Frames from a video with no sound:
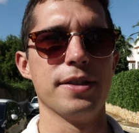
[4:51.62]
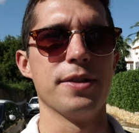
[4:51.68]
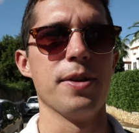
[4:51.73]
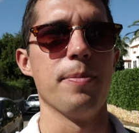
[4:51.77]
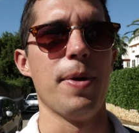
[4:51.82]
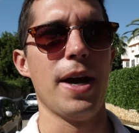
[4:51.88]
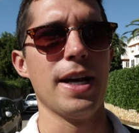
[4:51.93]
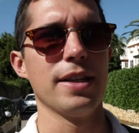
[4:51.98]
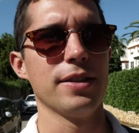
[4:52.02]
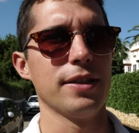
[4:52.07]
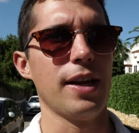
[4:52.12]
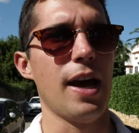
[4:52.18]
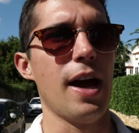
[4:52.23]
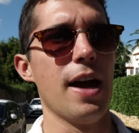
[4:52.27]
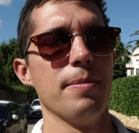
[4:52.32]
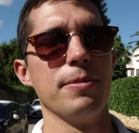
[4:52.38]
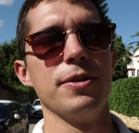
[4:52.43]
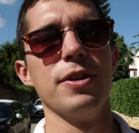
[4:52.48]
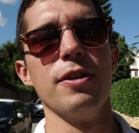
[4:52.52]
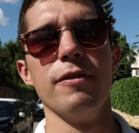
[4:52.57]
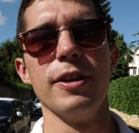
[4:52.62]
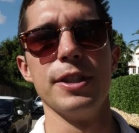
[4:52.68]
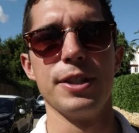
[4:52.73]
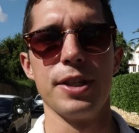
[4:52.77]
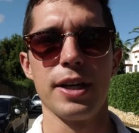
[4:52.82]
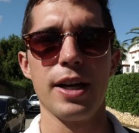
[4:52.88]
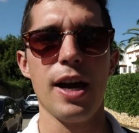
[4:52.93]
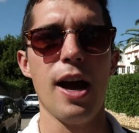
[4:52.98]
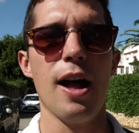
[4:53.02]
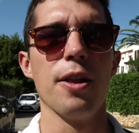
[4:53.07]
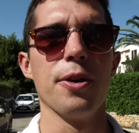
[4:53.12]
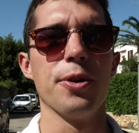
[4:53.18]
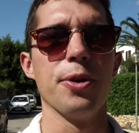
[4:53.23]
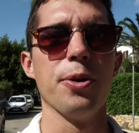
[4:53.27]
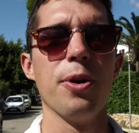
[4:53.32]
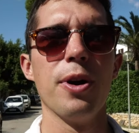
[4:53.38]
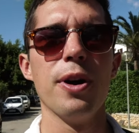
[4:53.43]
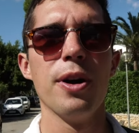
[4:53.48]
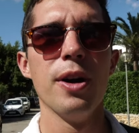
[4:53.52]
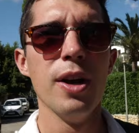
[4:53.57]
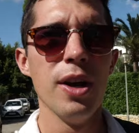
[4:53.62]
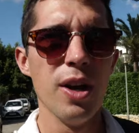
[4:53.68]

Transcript: is the best time to visit Cala D'Or,